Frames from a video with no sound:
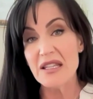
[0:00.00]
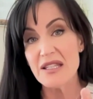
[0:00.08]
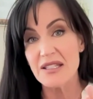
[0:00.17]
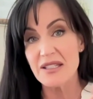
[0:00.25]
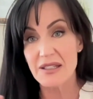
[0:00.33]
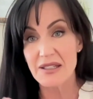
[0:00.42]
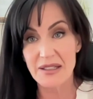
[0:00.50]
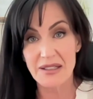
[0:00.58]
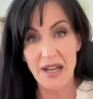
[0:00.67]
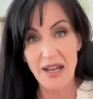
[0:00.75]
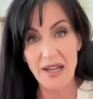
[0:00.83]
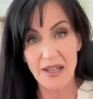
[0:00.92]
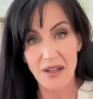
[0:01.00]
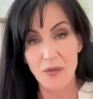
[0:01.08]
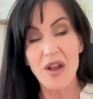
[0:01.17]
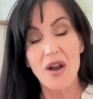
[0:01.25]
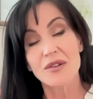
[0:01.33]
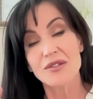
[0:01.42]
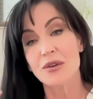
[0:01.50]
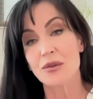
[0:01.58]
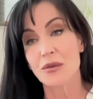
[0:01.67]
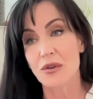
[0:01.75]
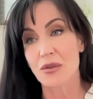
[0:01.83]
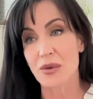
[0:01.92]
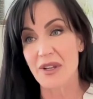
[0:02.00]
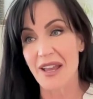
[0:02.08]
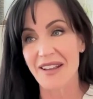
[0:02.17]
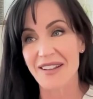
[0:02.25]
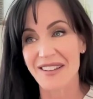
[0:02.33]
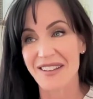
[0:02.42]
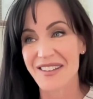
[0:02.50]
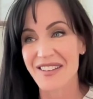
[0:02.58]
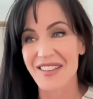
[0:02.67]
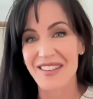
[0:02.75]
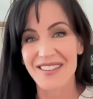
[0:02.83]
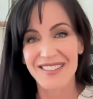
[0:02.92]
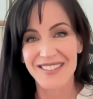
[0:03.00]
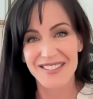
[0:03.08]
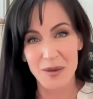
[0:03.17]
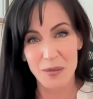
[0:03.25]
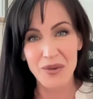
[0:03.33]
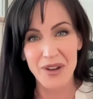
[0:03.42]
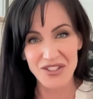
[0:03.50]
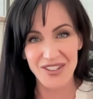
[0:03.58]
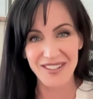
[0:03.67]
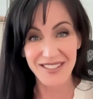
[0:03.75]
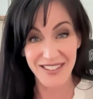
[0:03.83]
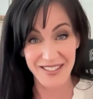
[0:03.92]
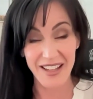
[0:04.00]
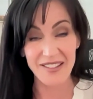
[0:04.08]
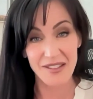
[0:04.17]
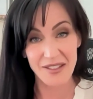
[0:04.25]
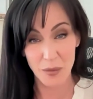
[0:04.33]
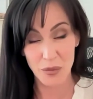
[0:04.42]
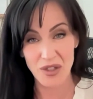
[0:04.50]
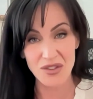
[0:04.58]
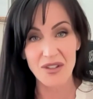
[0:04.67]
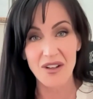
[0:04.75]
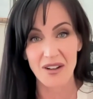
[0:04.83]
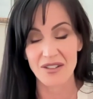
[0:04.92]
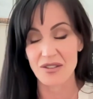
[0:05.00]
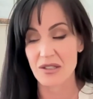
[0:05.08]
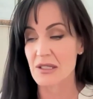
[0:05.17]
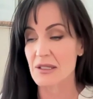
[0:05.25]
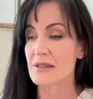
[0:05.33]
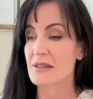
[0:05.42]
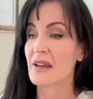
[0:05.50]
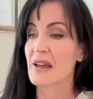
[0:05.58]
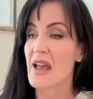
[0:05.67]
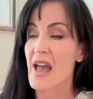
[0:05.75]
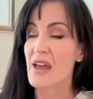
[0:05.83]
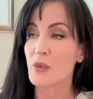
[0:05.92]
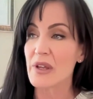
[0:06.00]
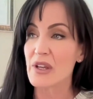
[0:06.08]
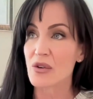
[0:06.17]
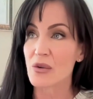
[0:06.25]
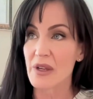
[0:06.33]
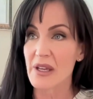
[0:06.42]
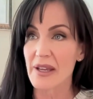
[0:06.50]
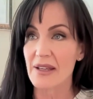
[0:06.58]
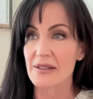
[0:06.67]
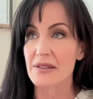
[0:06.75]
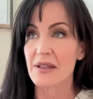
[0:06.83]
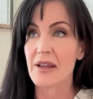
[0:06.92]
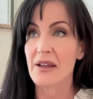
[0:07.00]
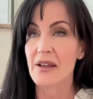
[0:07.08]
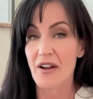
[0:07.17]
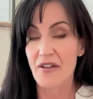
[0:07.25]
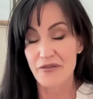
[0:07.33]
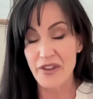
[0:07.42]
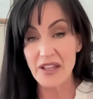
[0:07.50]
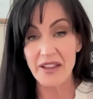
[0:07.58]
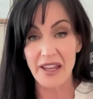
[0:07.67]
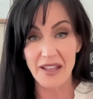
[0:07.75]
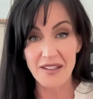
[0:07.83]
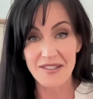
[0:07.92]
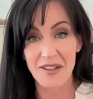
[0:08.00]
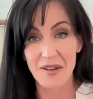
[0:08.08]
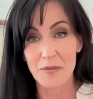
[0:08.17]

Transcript: this deciding, we also create separation, because that's a separation consciousness, and we create feelings